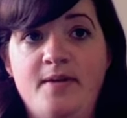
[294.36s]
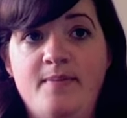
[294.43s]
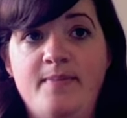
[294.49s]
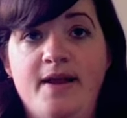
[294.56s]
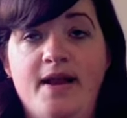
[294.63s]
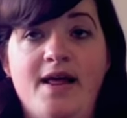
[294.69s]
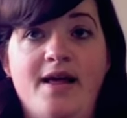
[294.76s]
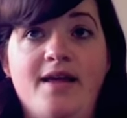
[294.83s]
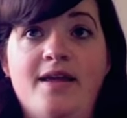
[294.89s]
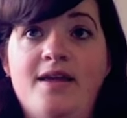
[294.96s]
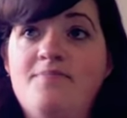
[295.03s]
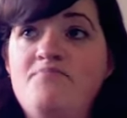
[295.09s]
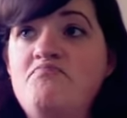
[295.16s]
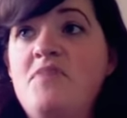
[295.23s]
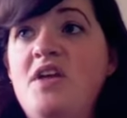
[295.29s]
be like,
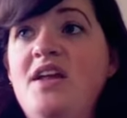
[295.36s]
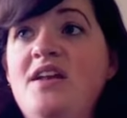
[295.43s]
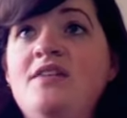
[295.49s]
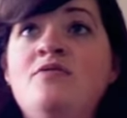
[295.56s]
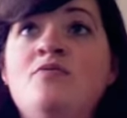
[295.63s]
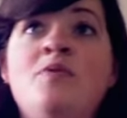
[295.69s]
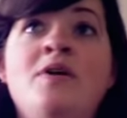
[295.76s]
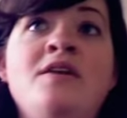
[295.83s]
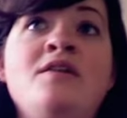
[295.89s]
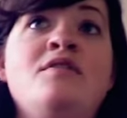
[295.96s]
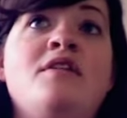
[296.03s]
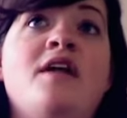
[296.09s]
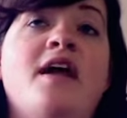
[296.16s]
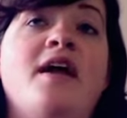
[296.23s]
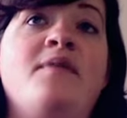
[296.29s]
it is
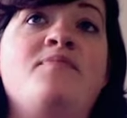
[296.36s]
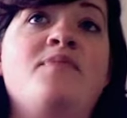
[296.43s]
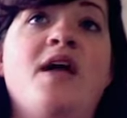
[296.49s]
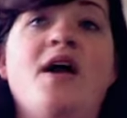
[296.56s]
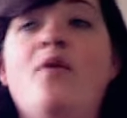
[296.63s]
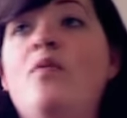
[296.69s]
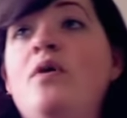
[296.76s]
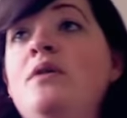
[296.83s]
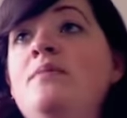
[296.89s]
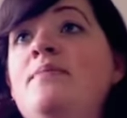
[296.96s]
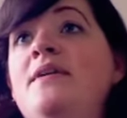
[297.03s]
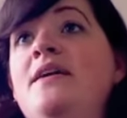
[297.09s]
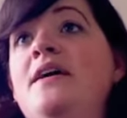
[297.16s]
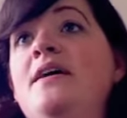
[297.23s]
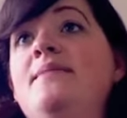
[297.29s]
Wednesday at 1
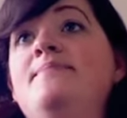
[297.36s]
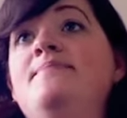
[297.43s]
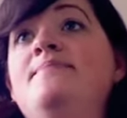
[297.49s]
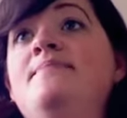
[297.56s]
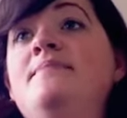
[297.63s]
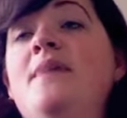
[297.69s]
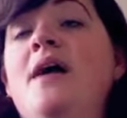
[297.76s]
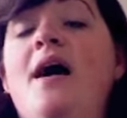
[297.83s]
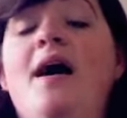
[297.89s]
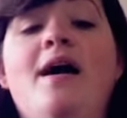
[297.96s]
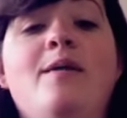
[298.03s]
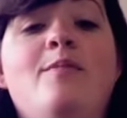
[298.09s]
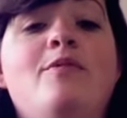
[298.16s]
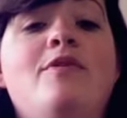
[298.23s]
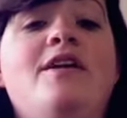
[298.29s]
p.m. I
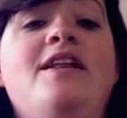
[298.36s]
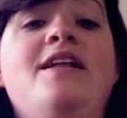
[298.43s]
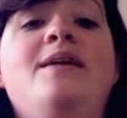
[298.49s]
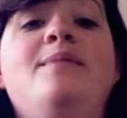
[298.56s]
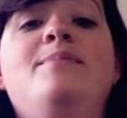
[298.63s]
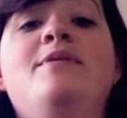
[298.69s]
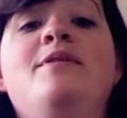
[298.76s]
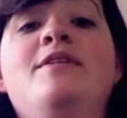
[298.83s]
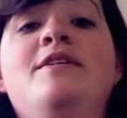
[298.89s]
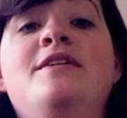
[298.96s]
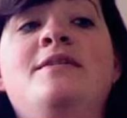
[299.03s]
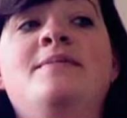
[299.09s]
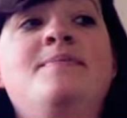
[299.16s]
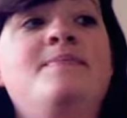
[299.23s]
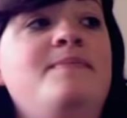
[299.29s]
am reading a book
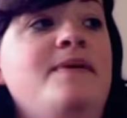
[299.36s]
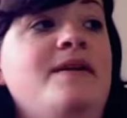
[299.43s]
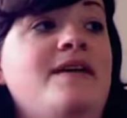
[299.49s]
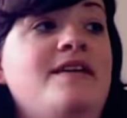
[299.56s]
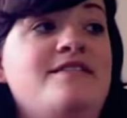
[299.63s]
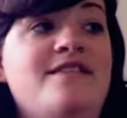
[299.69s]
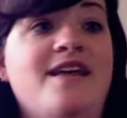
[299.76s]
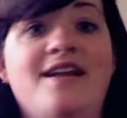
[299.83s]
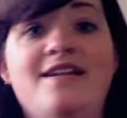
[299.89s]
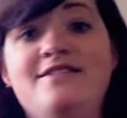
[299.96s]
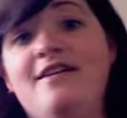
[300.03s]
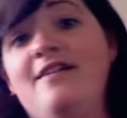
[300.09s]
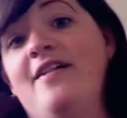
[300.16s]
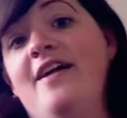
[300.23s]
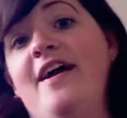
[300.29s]
because that is
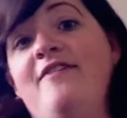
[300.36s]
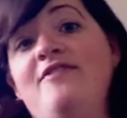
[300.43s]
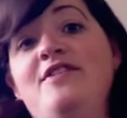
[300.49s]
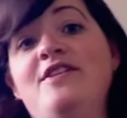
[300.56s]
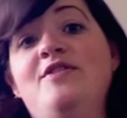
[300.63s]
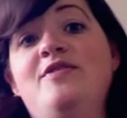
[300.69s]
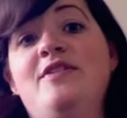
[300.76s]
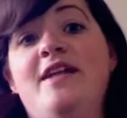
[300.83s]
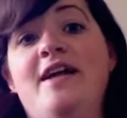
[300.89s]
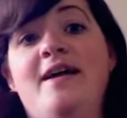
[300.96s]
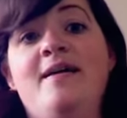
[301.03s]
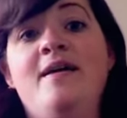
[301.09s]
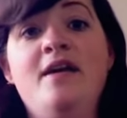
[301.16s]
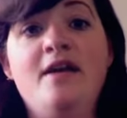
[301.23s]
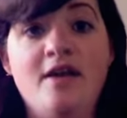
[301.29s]
all I have to do
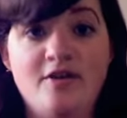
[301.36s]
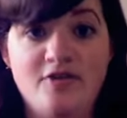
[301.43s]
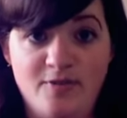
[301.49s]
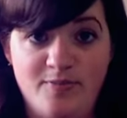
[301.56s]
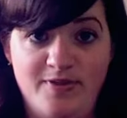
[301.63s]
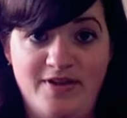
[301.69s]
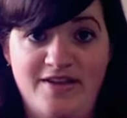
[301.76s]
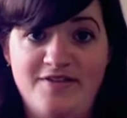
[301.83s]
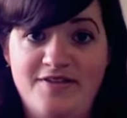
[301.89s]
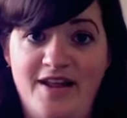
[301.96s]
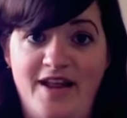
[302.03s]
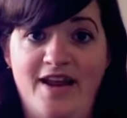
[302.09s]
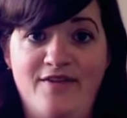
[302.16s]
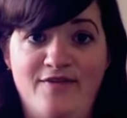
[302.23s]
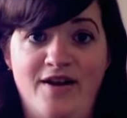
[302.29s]
today. So please
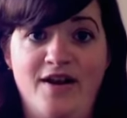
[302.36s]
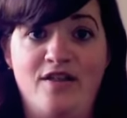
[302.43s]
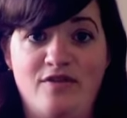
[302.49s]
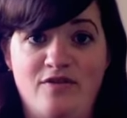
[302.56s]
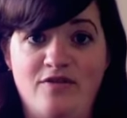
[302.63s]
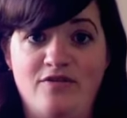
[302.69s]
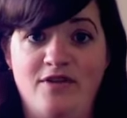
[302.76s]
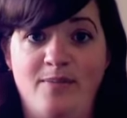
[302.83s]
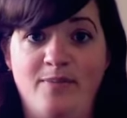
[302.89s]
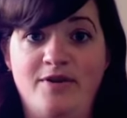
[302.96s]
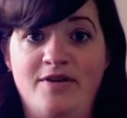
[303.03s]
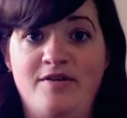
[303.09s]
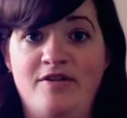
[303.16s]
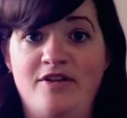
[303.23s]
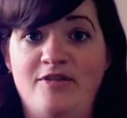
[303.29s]
take advantage of those
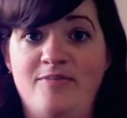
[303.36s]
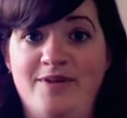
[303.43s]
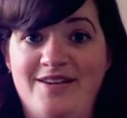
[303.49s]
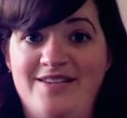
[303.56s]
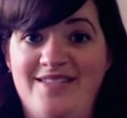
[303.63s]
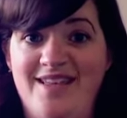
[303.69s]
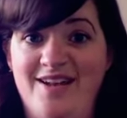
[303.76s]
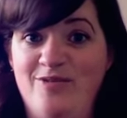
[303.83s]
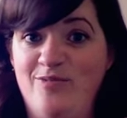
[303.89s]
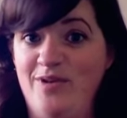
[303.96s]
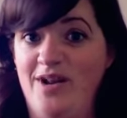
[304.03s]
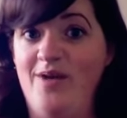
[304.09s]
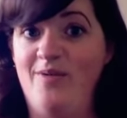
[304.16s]
opportunities because that is what I